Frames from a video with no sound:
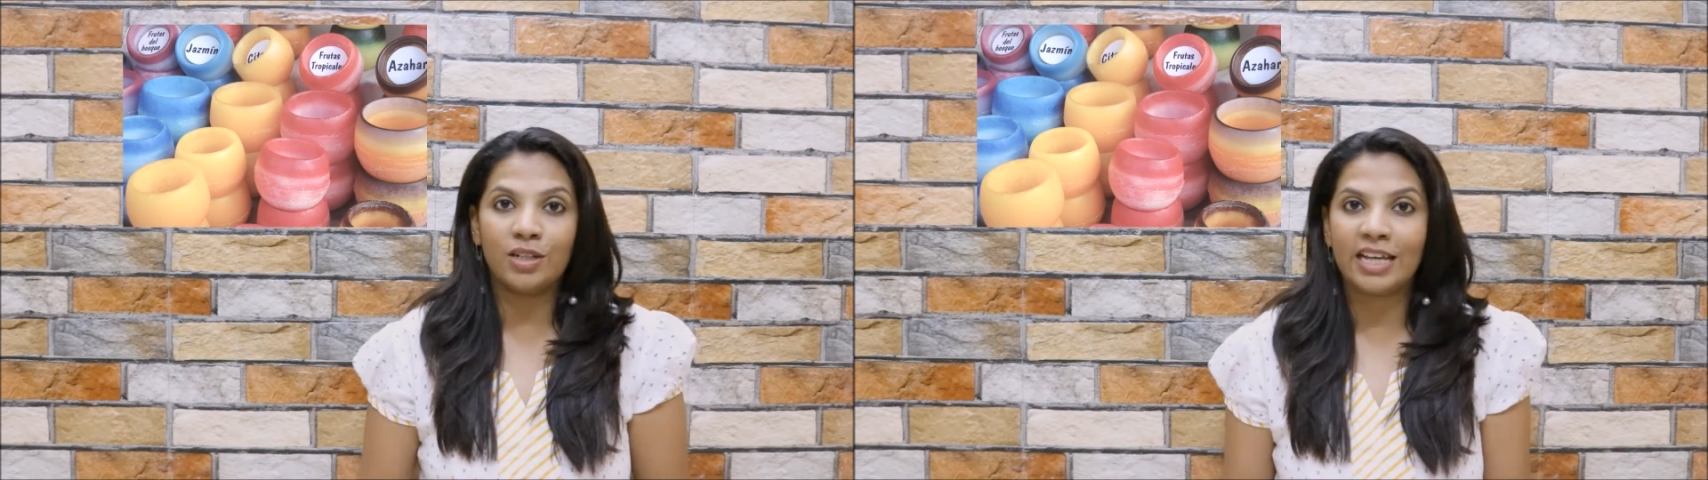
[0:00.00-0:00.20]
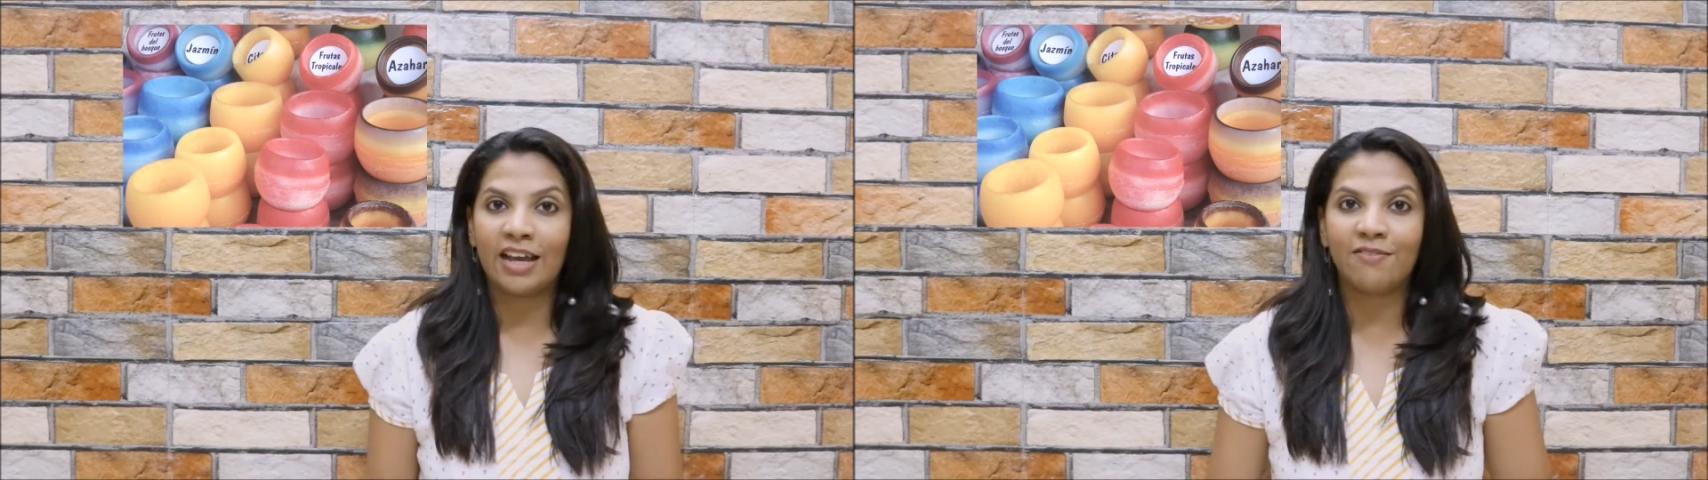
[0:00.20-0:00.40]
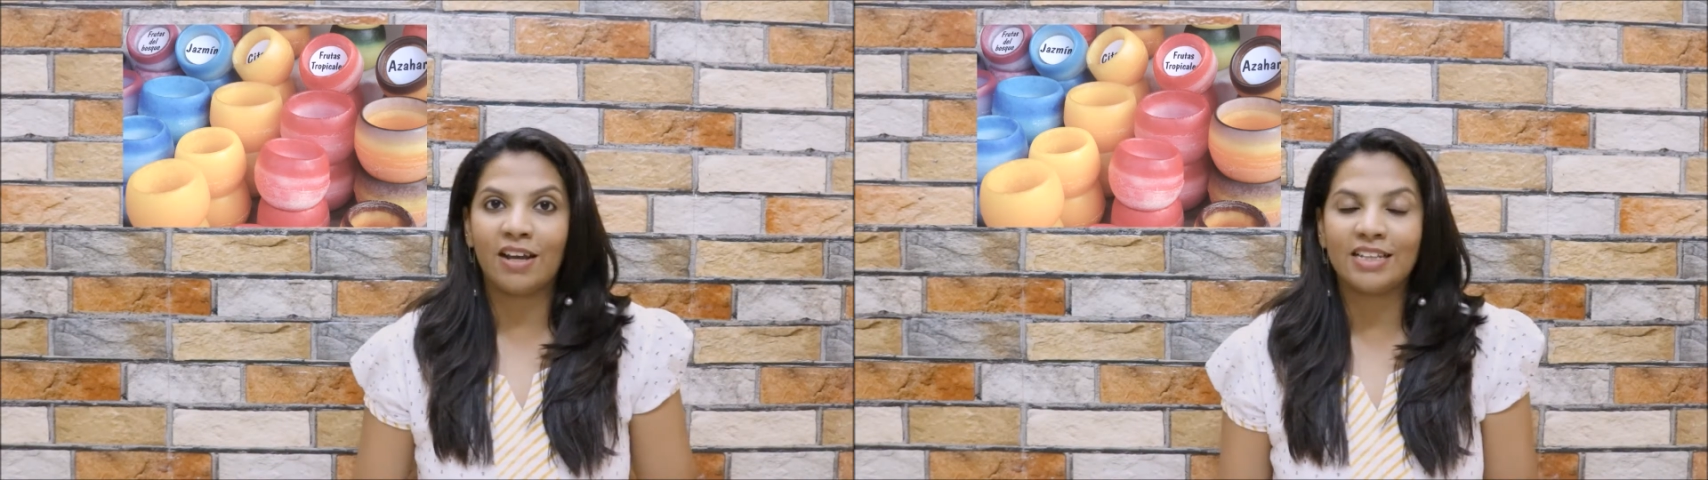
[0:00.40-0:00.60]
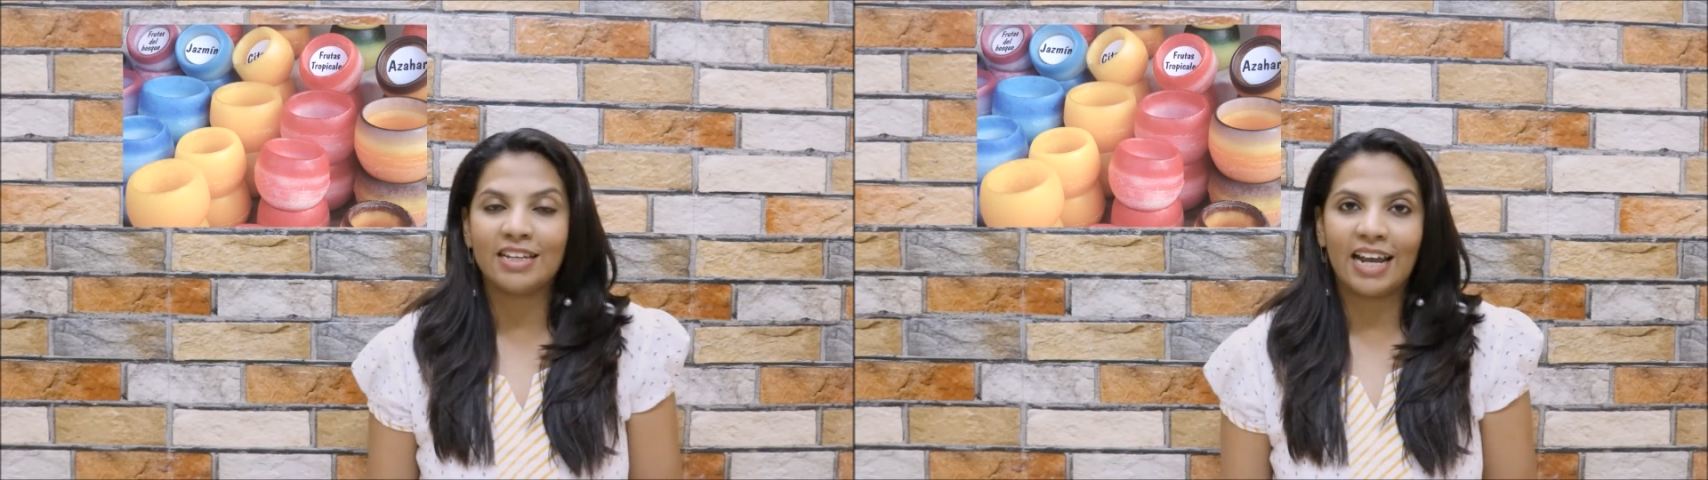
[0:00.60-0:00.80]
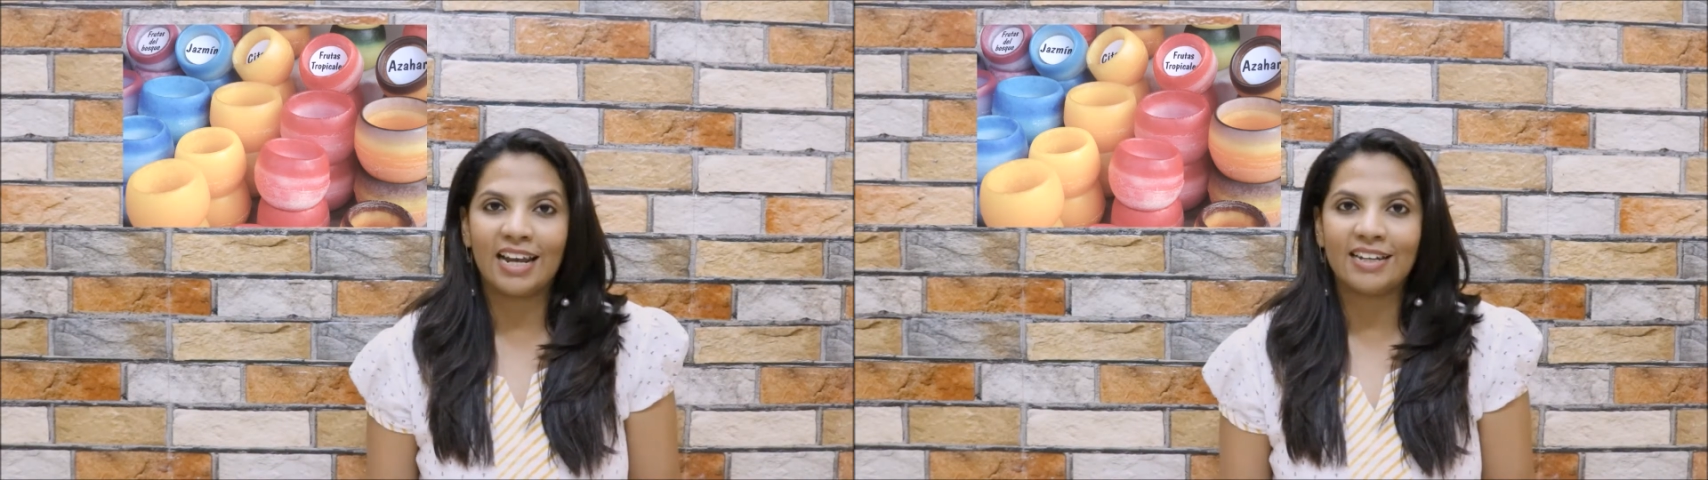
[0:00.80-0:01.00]
DIY
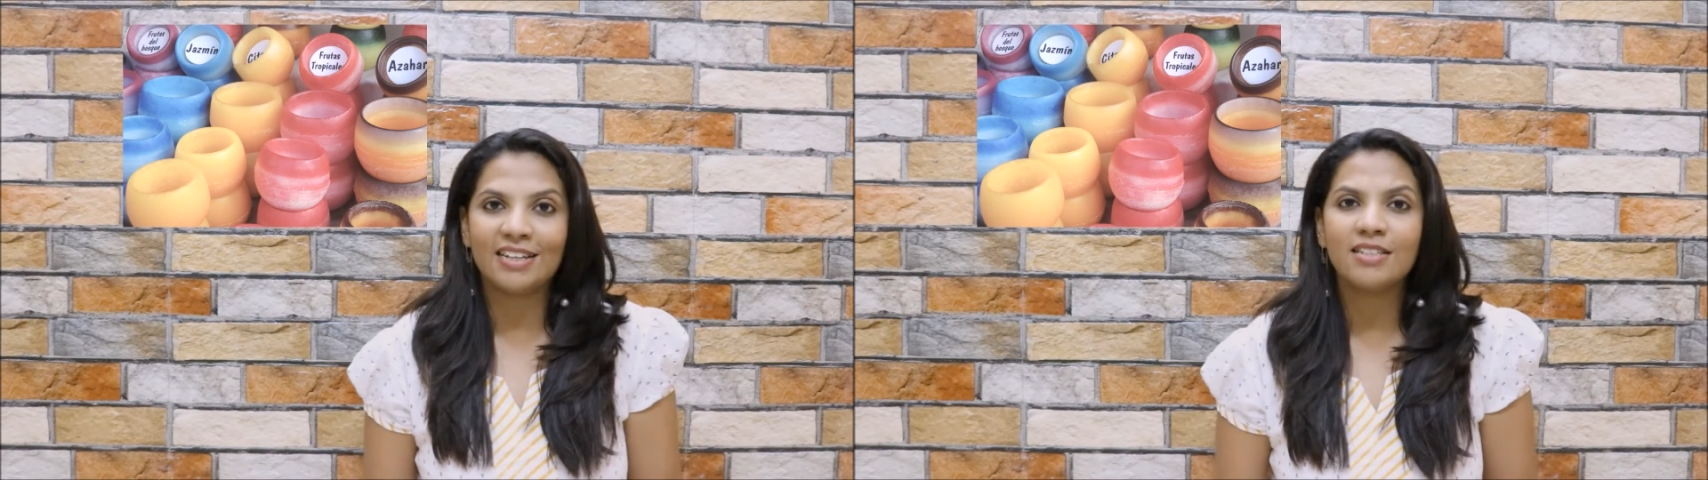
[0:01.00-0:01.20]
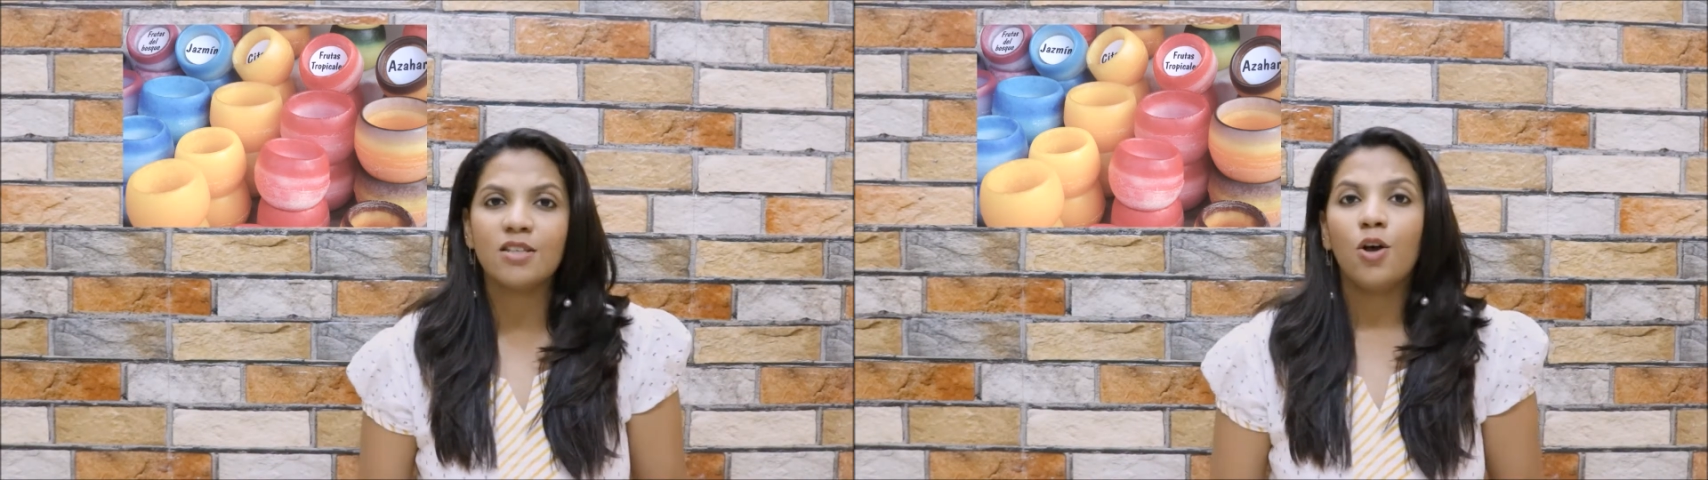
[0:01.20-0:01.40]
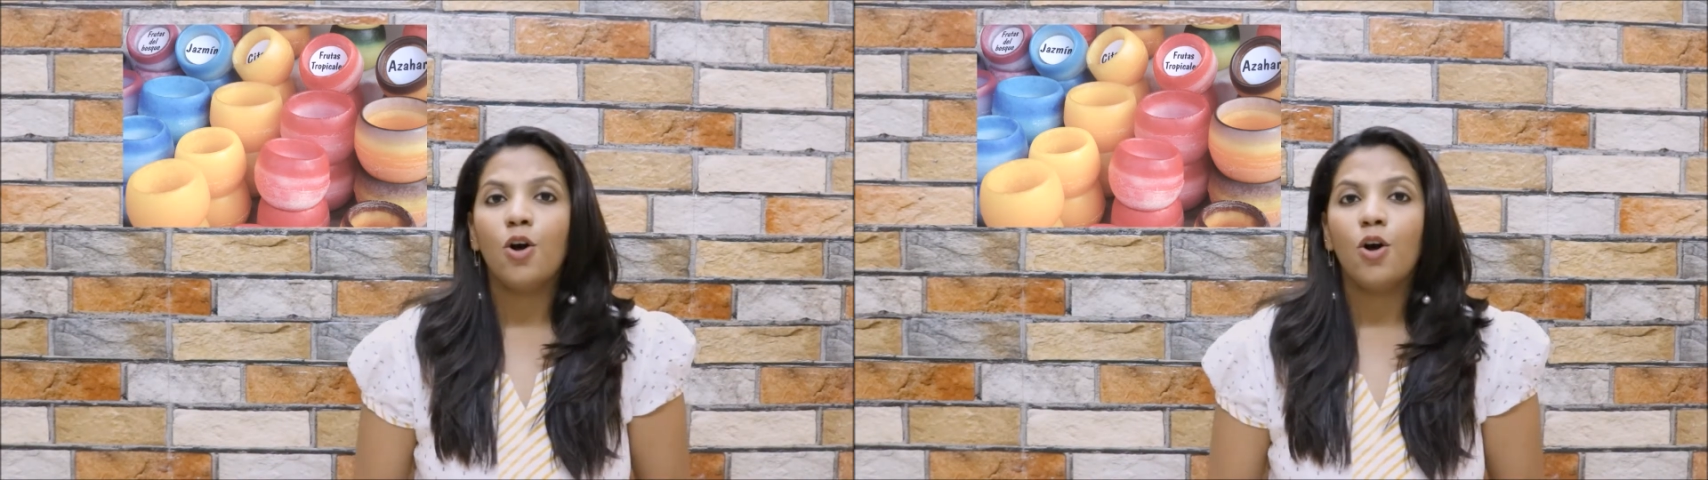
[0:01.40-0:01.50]
the candles,